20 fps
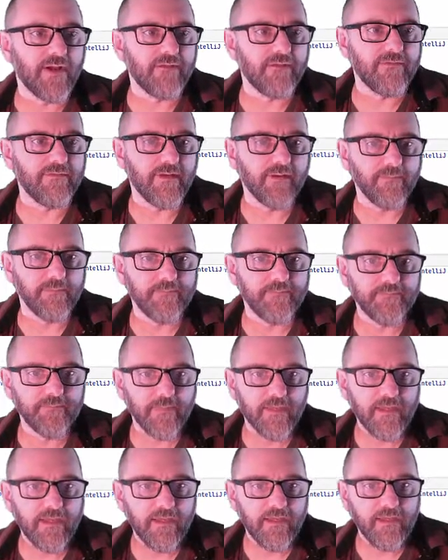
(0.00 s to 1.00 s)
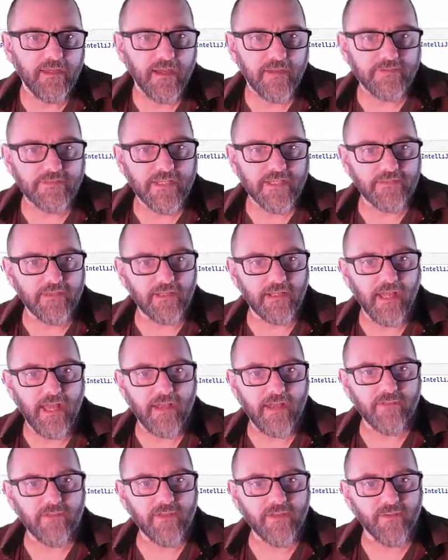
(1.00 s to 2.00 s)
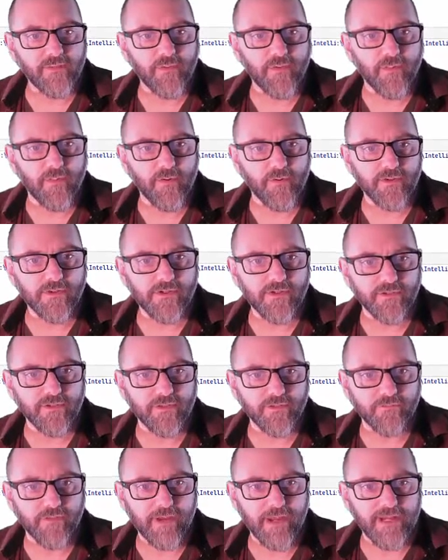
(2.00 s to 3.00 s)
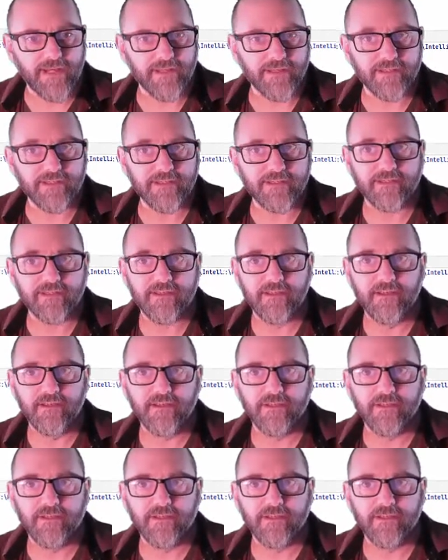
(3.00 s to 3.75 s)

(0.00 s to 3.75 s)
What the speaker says: I've set the line width proportional to radius,